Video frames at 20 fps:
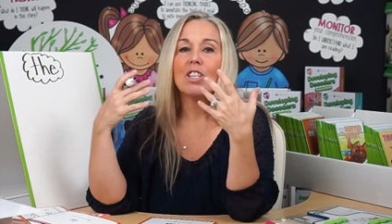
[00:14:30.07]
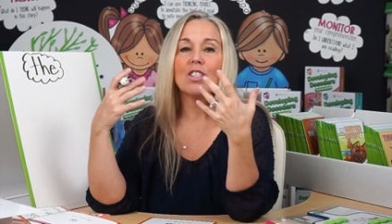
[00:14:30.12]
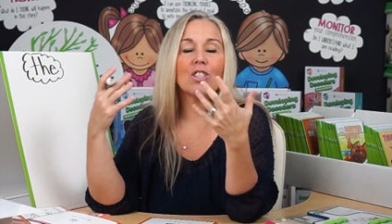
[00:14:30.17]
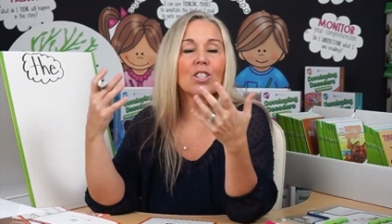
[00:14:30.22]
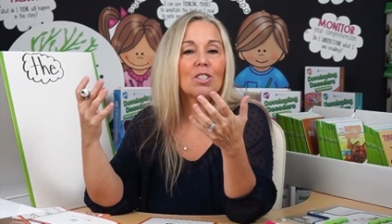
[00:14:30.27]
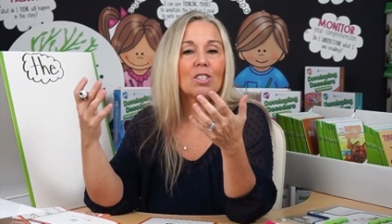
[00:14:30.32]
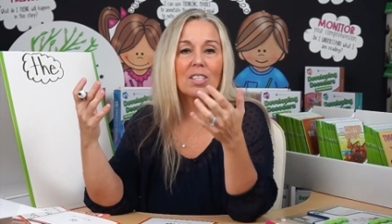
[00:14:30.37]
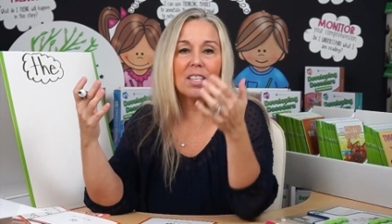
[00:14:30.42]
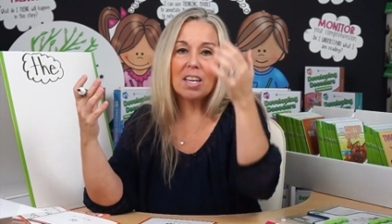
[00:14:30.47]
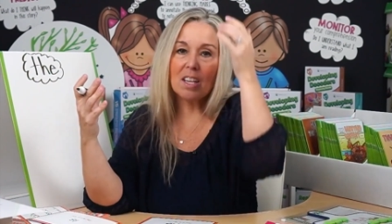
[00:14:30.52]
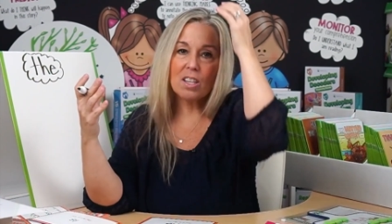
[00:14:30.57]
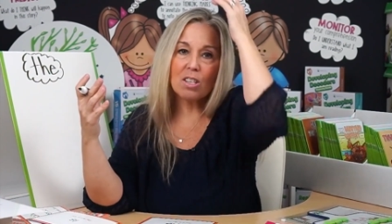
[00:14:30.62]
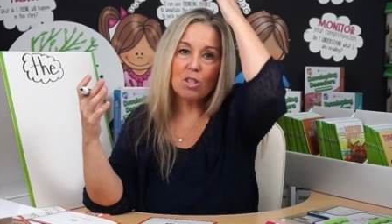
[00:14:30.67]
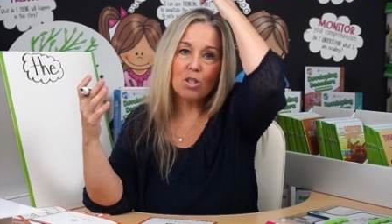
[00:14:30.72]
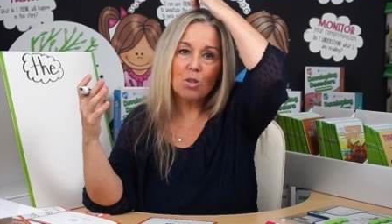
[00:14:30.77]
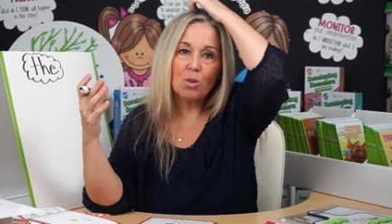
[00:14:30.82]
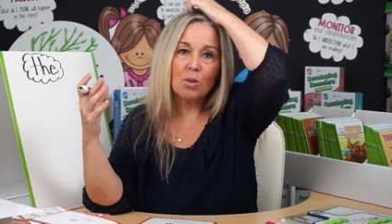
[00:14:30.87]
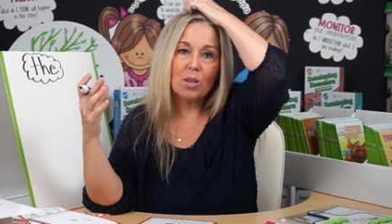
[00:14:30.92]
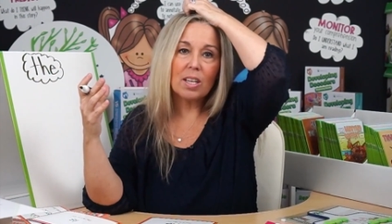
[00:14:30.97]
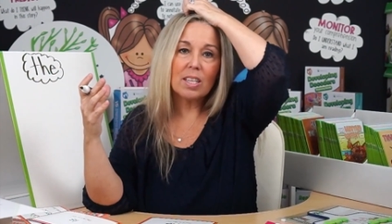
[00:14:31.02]
So you'll say to the
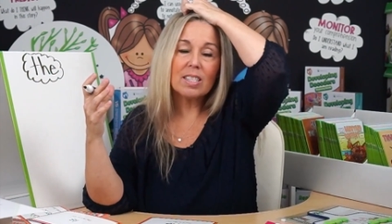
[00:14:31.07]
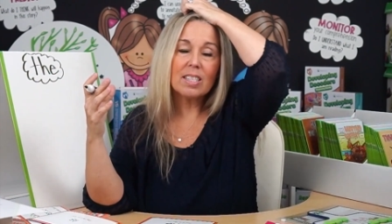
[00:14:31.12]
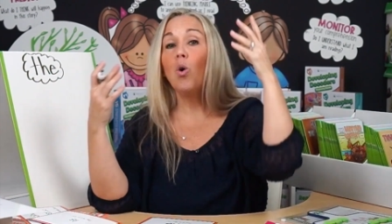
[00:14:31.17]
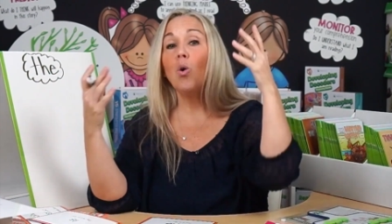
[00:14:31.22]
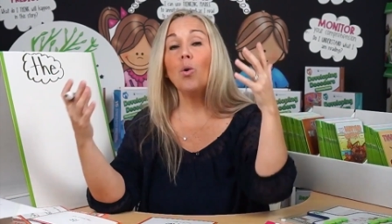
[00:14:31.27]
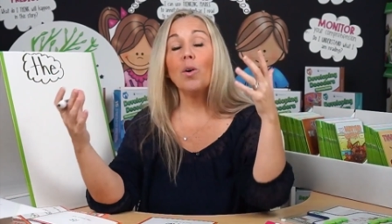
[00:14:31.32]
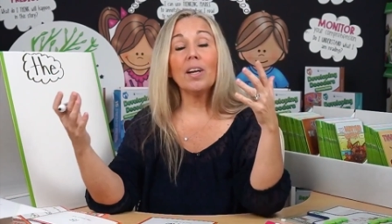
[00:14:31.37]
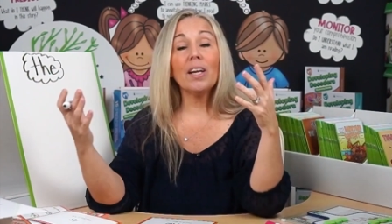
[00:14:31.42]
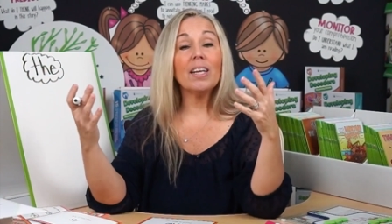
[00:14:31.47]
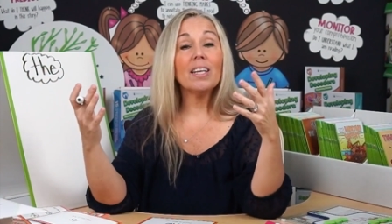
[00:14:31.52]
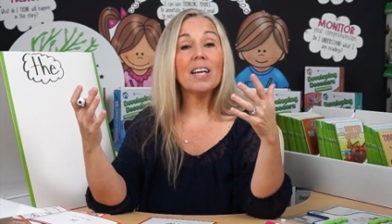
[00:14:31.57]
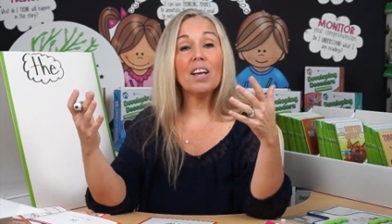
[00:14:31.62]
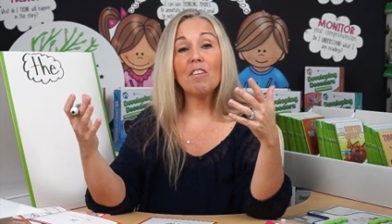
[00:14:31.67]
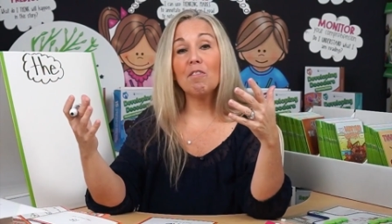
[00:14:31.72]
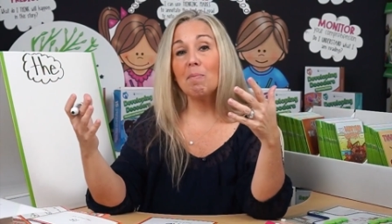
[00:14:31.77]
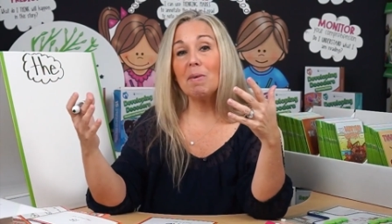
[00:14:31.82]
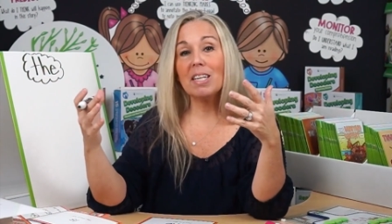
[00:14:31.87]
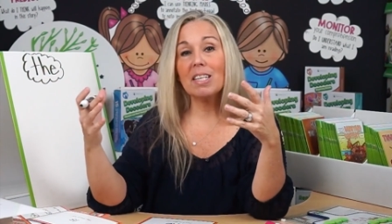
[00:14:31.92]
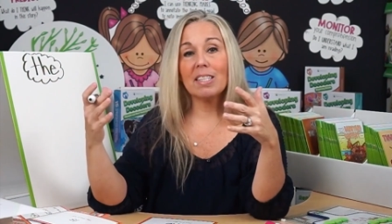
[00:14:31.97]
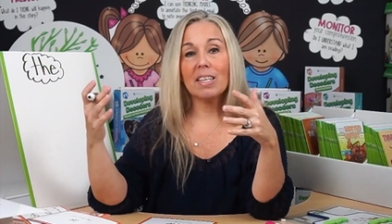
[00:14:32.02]
students, who can give
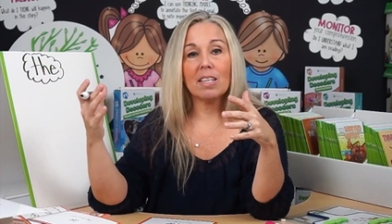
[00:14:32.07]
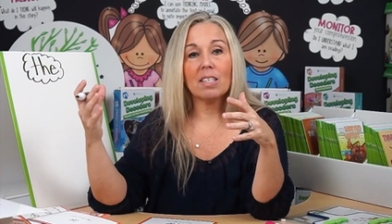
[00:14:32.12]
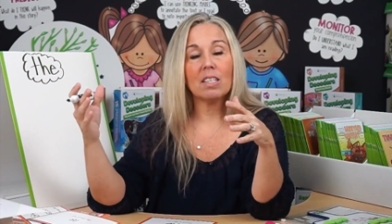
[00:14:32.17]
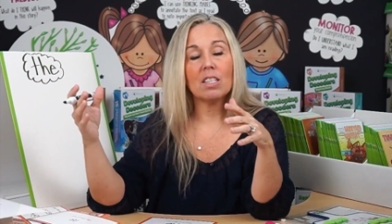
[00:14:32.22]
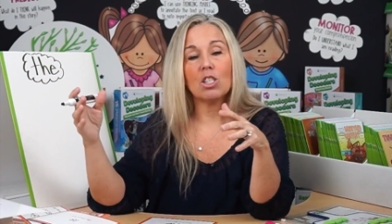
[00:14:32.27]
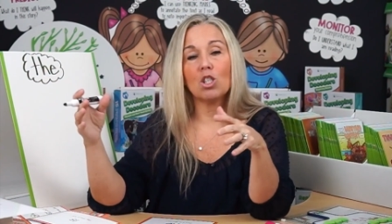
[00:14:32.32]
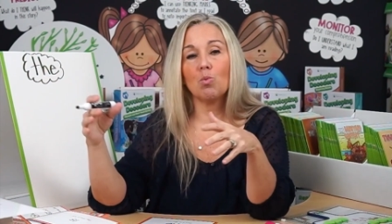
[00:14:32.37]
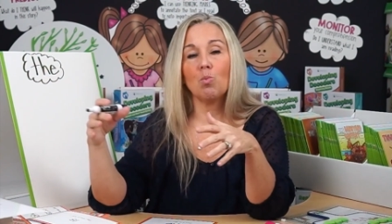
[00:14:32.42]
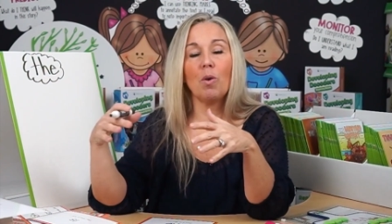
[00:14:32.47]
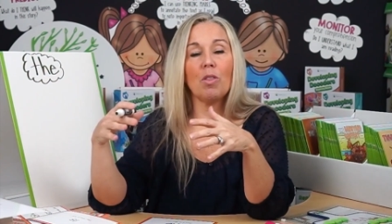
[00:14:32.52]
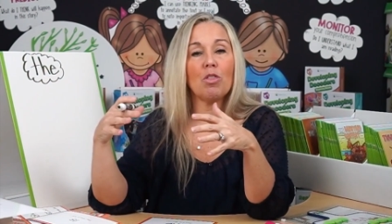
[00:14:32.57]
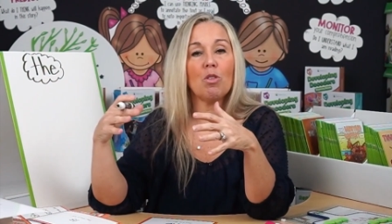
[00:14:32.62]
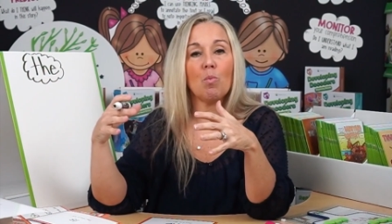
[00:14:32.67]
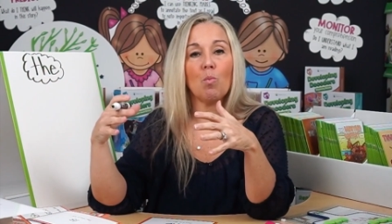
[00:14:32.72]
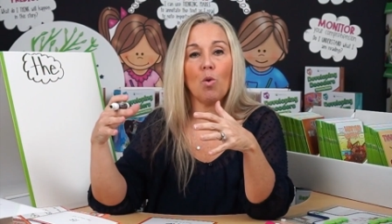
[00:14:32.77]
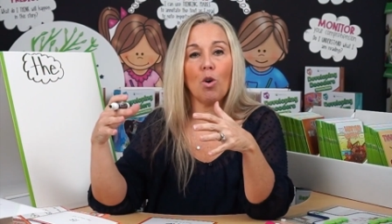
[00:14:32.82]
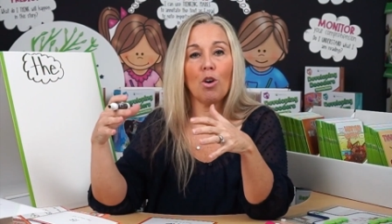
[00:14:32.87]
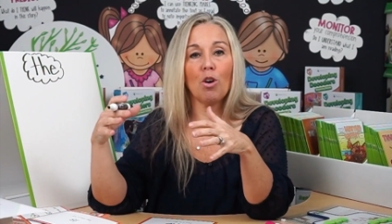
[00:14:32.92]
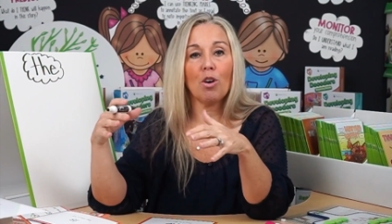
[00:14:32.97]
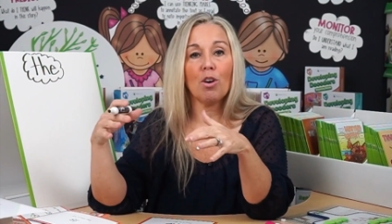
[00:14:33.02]
me a sentence with the
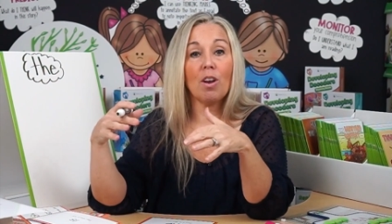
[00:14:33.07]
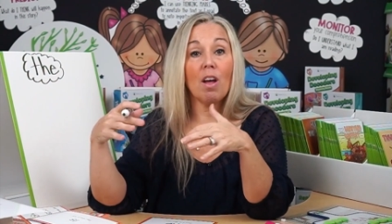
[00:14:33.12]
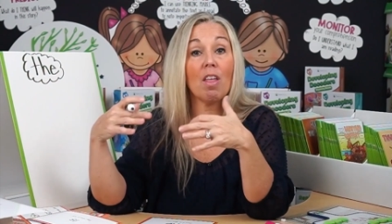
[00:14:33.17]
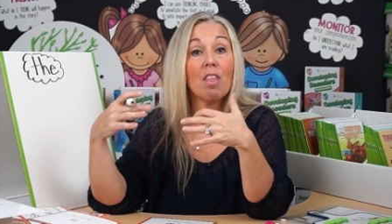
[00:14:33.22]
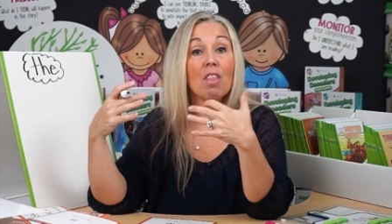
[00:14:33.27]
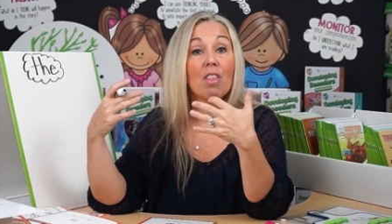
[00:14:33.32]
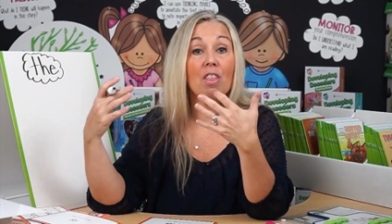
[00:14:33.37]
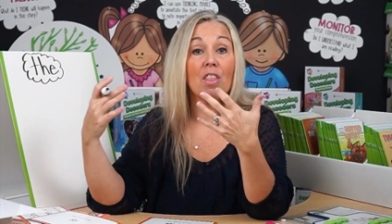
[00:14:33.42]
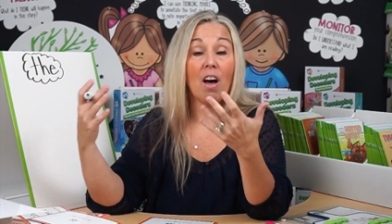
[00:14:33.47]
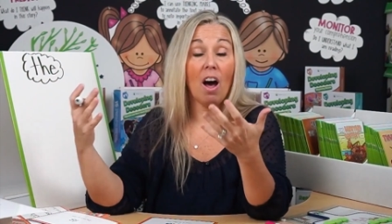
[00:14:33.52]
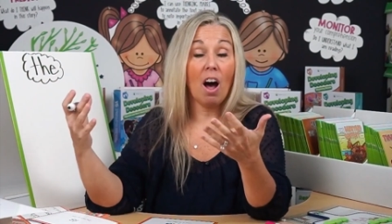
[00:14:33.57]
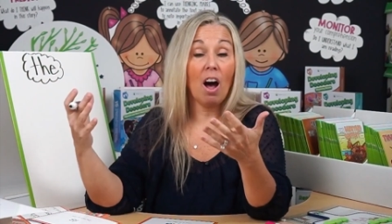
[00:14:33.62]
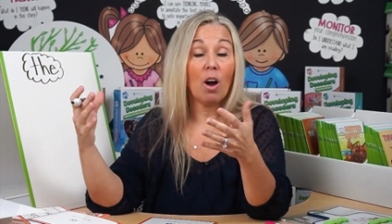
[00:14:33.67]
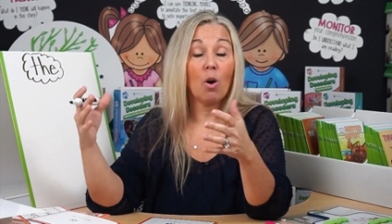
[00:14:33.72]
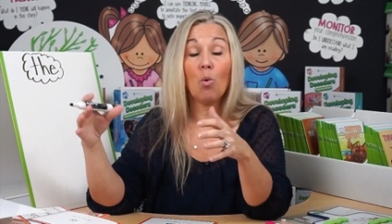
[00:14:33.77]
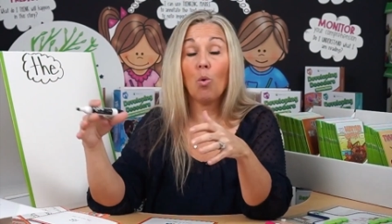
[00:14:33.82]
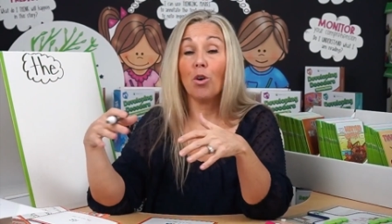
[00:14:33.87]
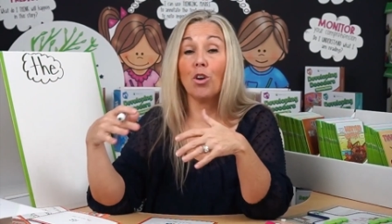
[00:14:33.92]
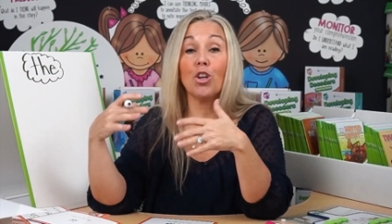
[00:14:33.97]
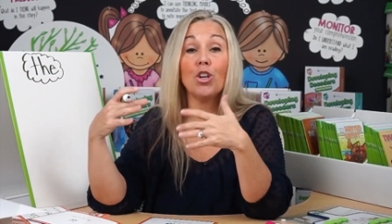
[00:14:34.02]
word the,
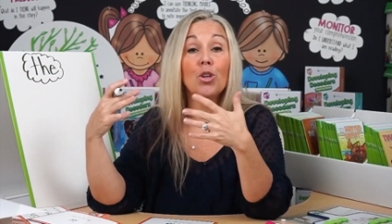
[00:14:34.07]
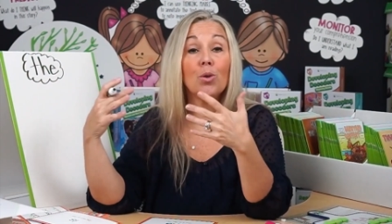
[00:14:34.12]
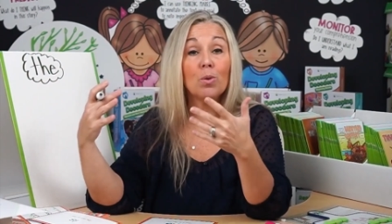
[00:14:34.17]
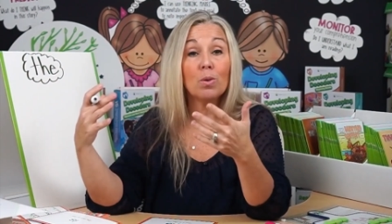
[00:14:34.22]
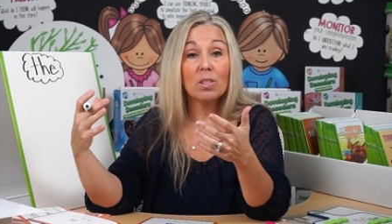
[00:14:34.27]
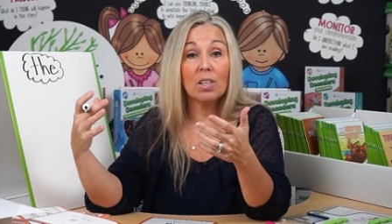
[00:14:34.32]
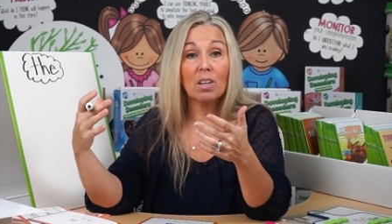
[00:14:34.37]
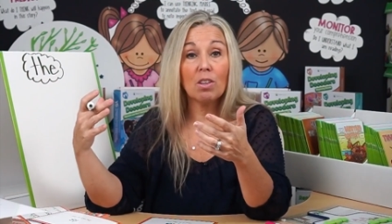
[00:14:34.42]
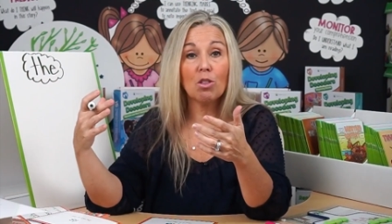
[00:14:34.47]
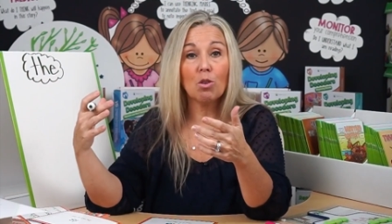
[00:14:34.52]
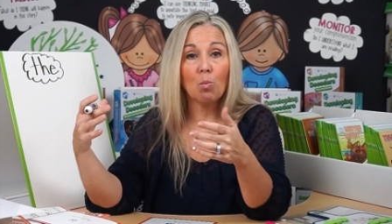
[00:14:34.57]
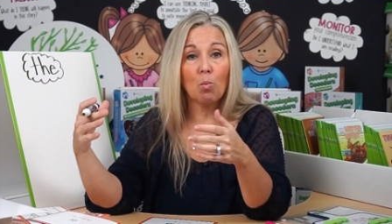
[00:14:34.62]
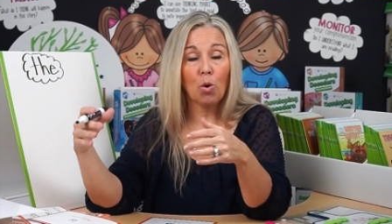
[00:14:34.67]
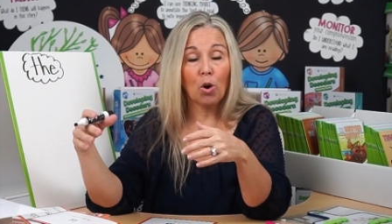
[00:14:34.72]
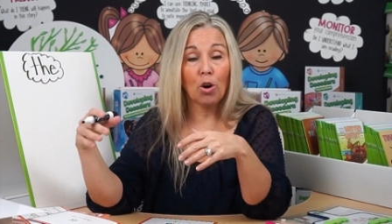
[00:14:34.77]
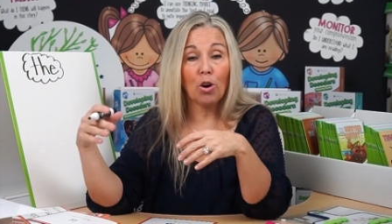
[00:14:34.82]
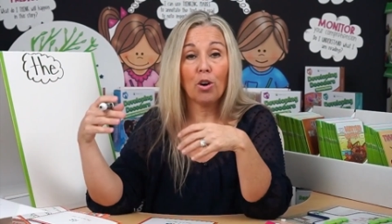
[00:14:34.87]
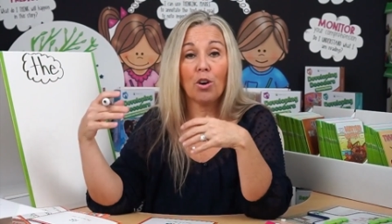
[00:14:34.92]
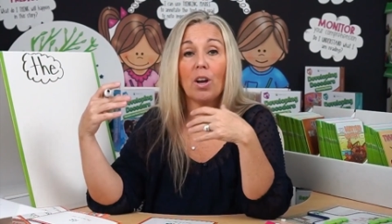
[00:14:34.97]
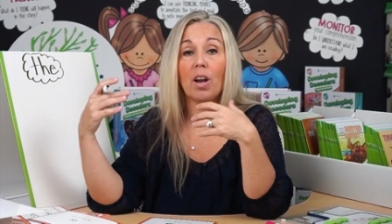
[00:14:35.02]
or using the
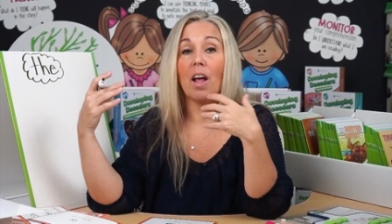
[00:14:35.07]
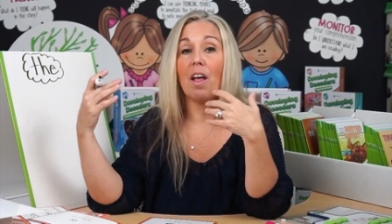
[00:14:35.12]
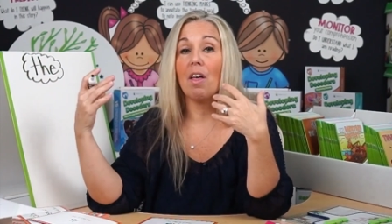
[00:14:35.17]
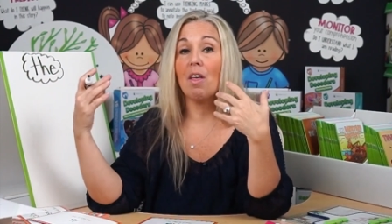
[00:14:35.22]
word